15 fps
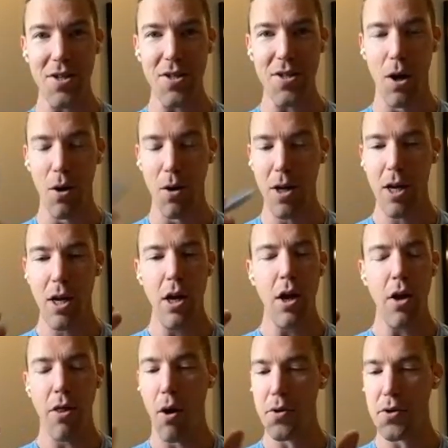And so
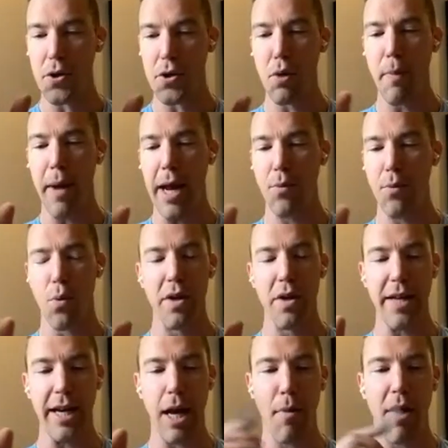those are two main
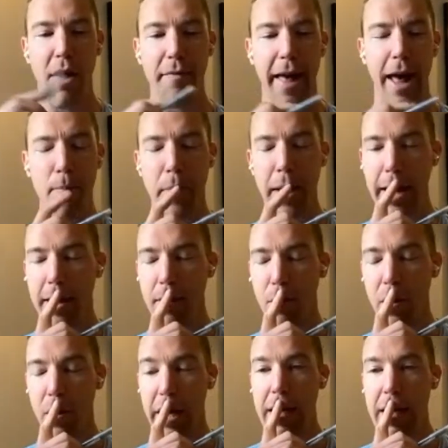ones that come off that
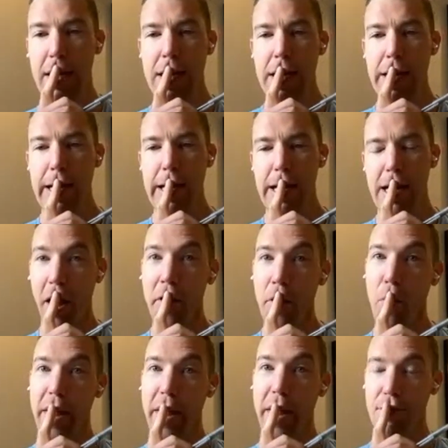pathway.
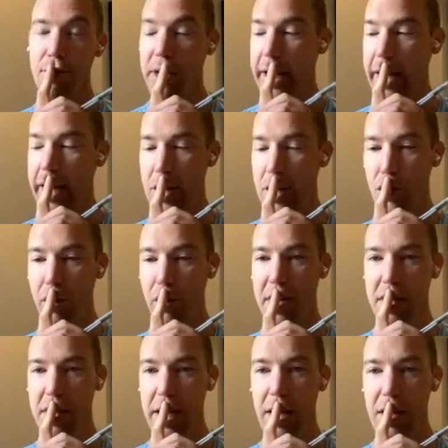Another one that's really
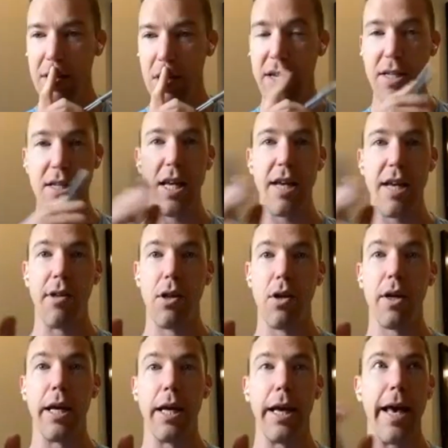interesting, and this is
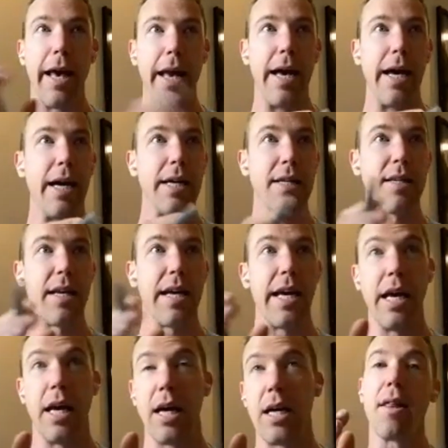even looking at,
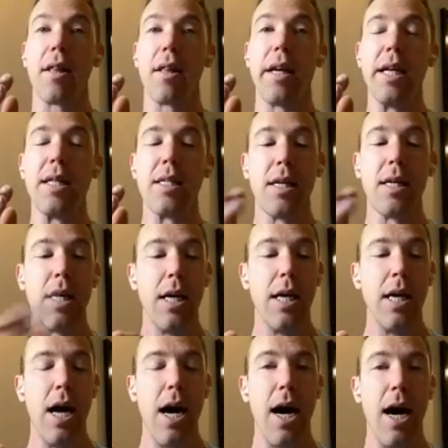say, younger
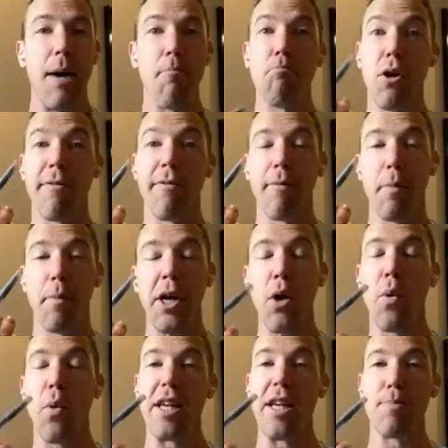athletes. Most aren't
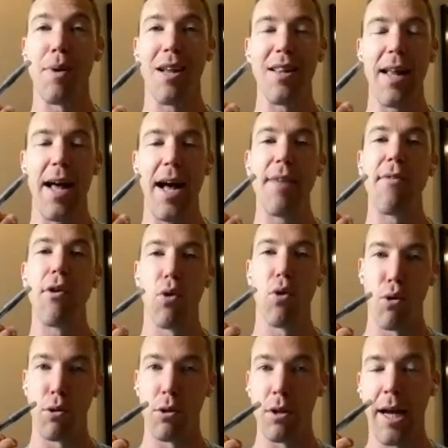familiar with this, but a lot
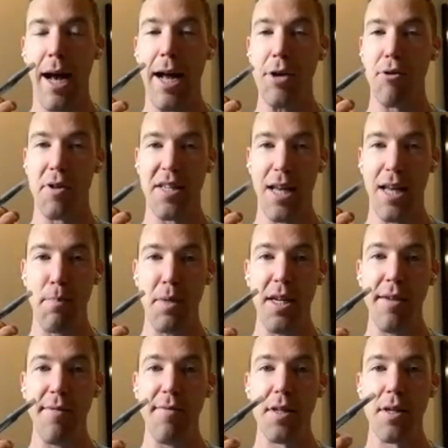of your oral
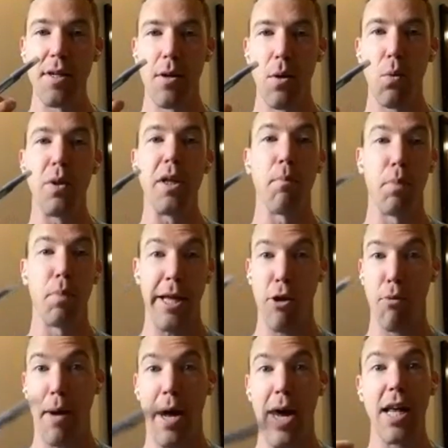contraceptives will
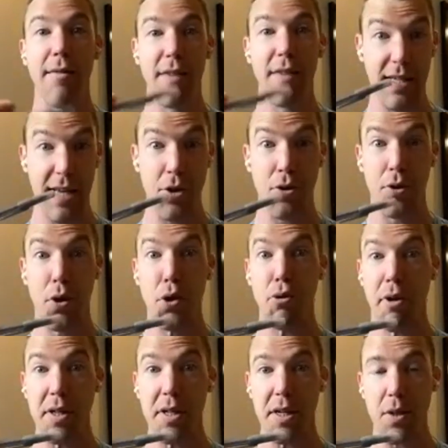deplete your body of essential
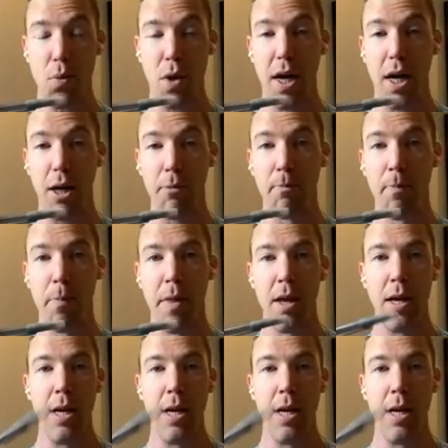nutrients as well.